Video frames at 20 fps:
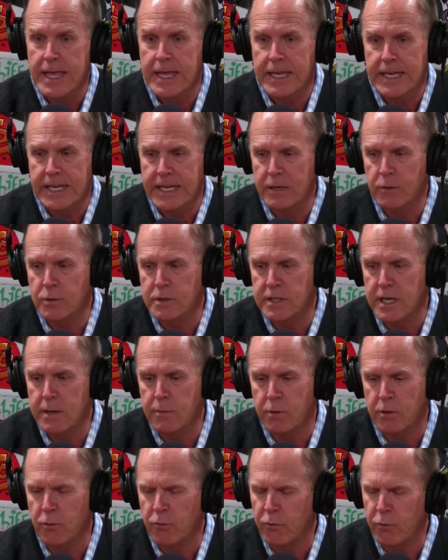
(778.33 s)
He was
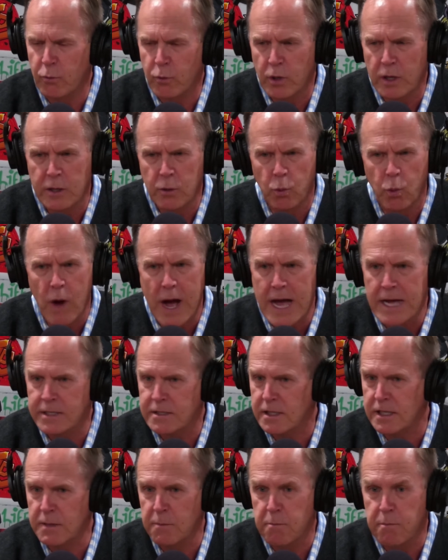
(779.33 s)
able really
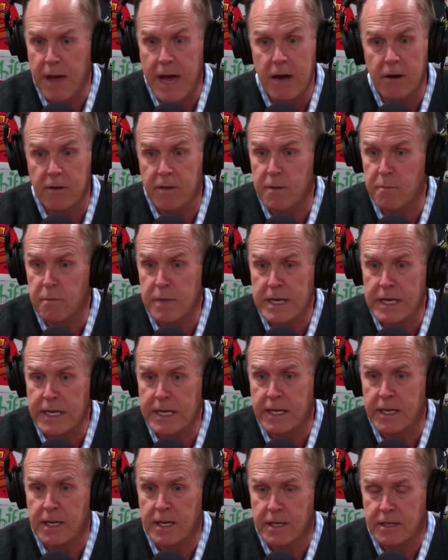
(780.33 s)
wisely, better than me,